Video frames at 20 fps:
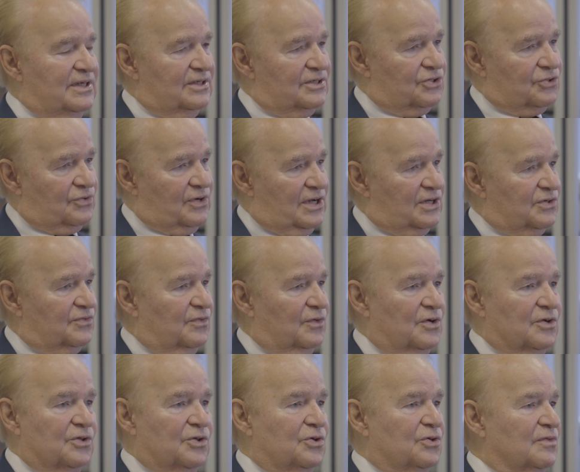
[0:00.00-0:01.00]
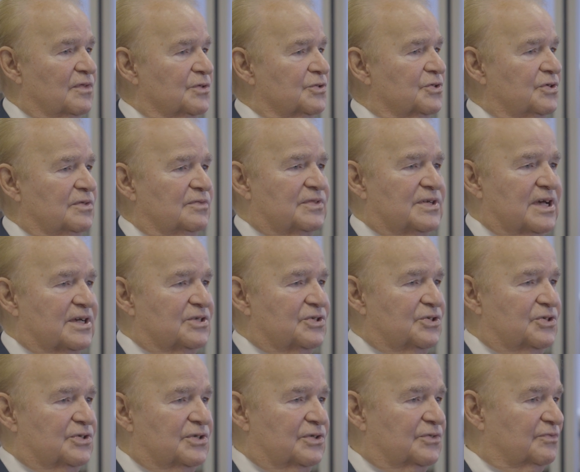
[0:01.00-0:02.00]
it's transferring to the University of Texas